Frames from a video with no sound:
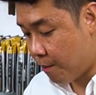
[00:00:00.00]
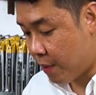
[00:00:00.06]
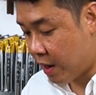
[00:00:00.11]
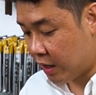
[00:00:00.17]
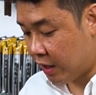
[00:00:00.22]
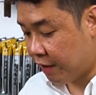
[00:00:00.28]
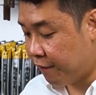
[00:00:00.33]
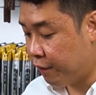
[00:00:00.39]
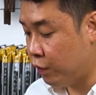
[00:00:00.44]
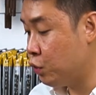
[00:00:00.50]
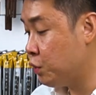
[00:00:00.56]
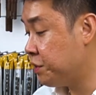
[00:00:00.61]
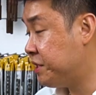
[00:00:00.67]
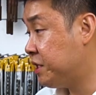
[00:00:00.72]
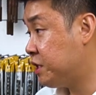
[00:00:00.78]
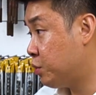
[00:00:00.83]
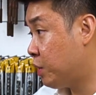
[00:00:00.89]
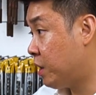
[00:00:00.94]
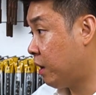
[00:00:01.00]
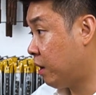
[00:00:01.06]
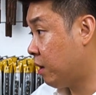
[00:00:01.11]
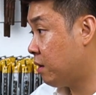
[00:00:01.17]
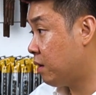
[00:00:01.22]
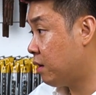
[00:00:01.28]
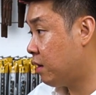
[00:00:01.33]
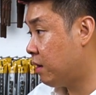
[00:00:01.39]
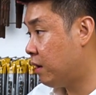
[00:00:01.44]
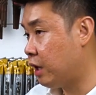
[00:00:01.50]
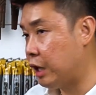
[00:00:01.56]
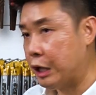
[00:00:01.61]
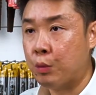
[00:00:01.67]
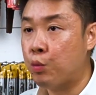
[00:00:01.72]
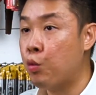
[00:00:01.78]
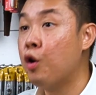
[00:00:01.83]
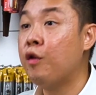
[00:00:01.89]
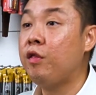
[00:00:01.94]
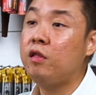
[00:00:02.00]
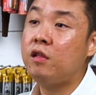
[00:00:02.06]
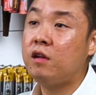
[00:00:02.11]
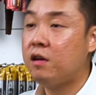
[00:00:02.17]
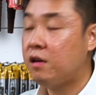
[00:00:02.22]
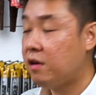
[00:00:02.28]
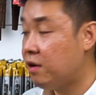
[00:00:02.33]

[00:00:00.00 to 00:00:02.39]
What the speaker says: But if you use this one, it won't.